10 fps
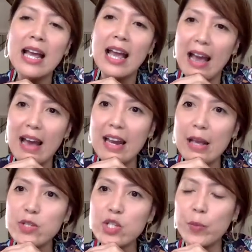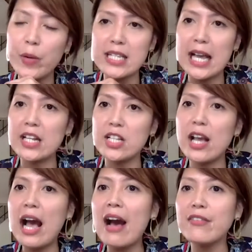and I'm super excited to
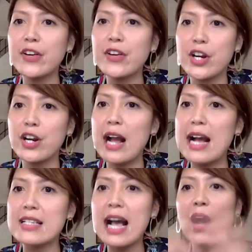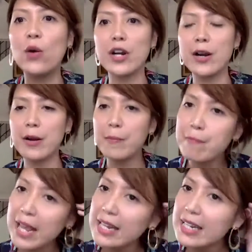have her as our
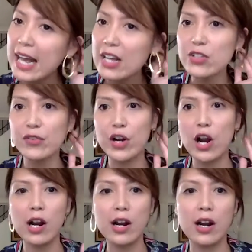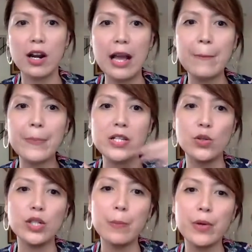main guest for our
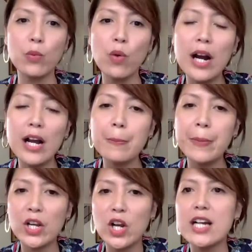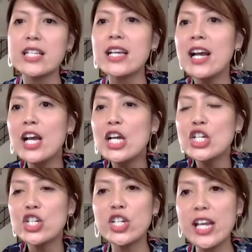episode number one, because
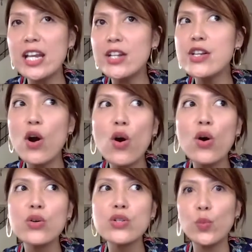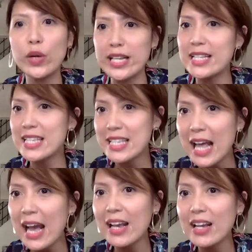she knows what it's
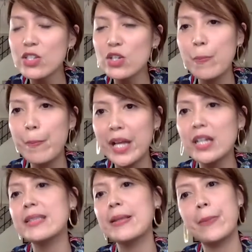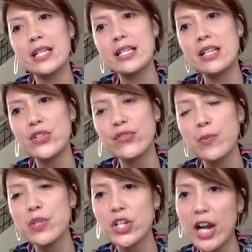like to build a business from
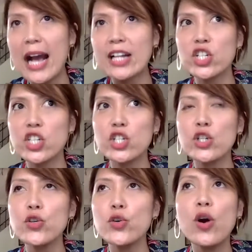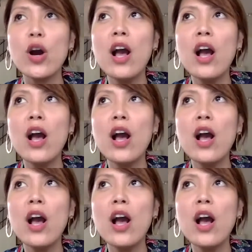scratch, to